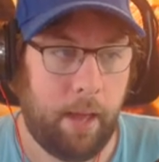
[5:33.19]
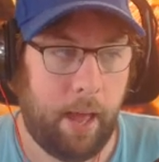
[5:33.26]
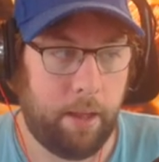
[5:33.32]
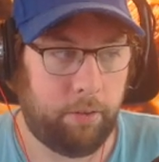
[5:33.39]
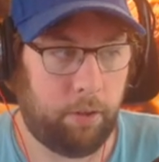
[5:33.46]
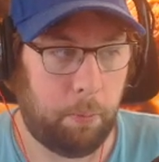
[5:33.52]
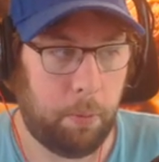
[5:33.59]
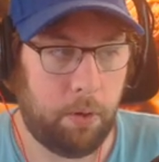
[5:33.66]

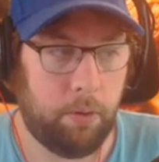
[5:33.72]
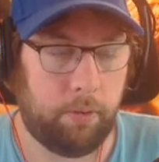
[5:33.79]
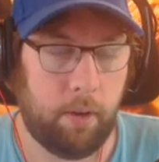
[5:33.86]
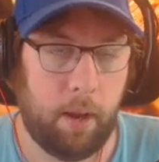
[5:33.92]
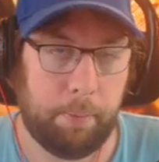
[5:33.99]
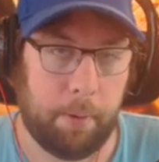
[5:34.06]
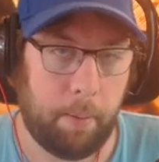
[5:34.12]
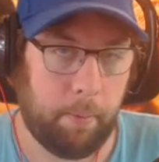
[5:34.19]
as someone who's an
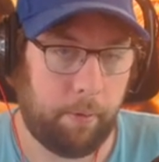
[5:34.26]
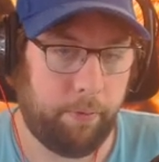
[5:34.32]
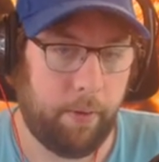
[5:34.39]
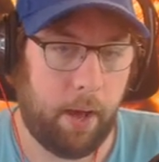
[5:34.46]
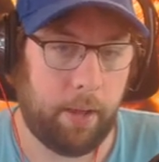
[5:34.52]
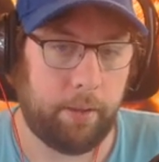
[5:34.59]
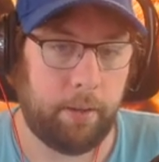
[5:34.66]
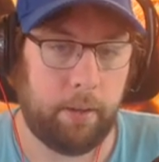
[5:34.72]
upcoming
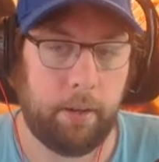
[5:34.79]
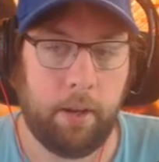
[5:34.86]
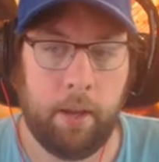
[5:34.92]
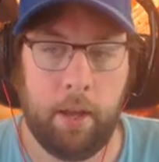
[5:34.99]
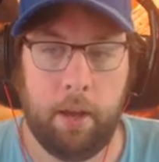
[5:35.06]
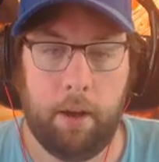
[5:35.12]
father,